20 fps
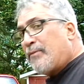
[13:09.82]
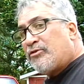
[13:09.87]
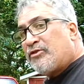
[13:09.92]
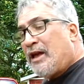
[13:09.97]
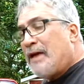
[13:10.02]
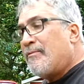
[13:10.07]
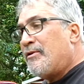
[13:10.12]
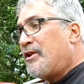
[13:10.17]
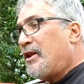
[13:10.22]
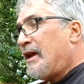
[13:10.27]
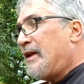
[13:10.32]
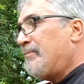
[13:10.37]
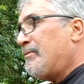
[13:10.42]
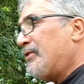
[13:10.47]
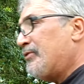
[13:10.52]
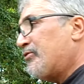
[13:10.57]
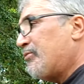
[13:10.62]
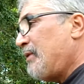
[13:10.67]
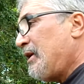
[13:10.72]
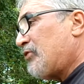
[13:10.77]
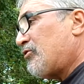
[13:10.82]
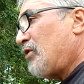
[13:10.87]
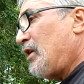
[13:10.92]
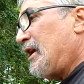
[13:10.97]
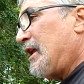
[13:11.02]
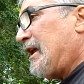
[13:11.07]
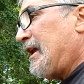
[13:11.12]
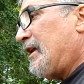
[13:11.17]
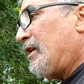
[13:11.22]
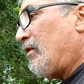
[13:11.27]
having nightmares about trying
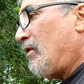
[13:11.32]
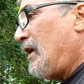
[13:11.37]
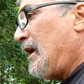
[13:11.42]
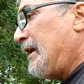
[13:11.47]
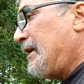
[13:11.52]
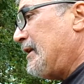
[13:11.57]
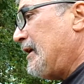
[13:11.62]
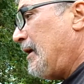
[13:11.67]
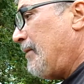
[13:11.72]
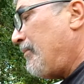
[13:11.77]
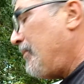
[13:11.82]
to get it lined up.